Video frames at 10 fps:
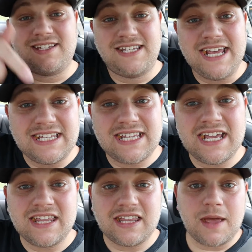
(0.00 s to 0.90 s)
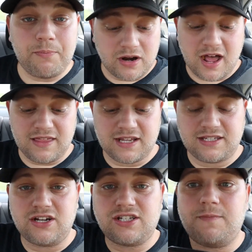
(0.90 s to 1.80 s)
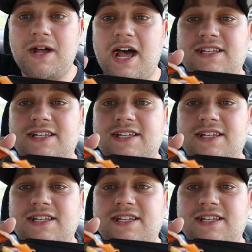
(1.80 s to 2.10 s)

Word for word: seasoning that they put on this, there's some kind